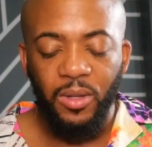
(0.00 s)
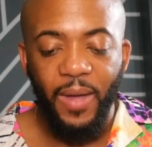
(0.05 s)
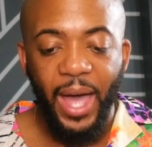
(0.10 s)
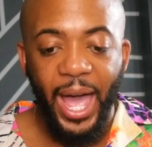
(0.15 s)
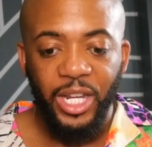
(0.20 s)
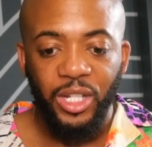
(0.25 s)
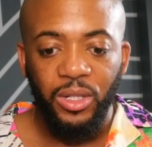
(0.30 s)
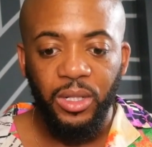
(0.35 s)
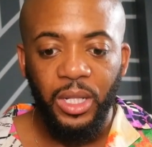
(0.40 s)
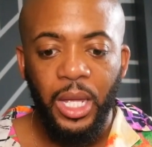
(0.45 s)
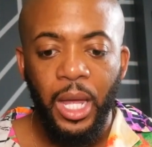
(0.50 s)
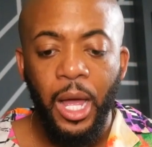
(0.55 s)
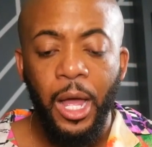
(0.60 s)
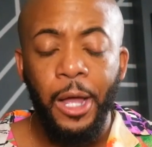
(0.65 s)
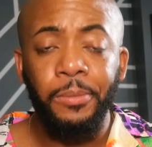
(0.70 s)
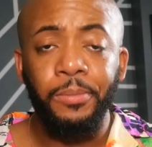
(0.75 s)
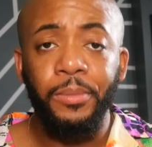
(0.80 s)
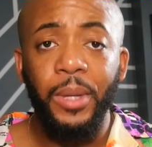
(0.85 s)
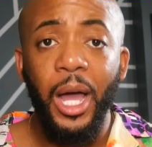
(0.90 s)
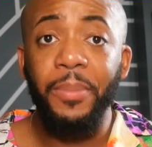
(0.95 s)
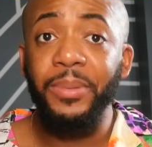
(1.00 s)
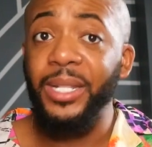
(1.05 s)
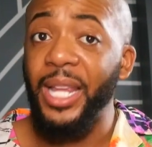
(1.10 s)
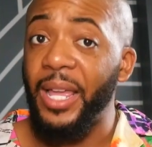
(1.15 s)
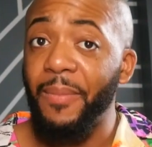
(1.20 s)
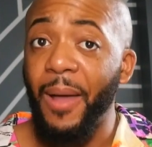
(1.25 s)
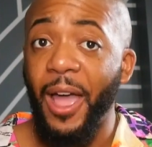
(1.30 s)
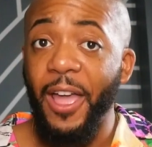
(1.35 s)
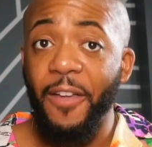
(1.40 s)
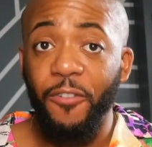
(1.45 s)
to actually
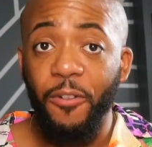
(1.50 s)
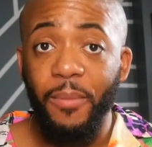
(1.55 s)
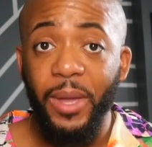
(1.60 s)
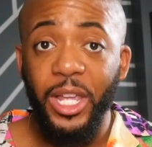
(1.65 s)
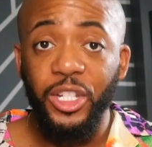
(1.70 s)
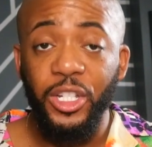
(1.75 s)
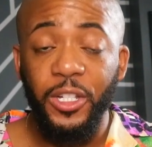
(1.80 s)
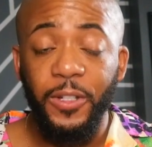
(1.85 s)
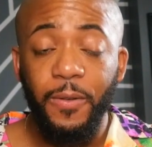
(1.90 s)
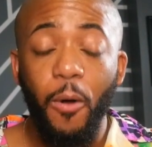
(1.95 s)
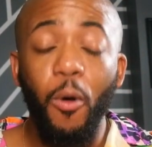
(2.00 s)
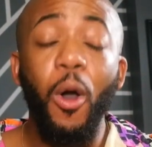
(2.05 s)
update my information.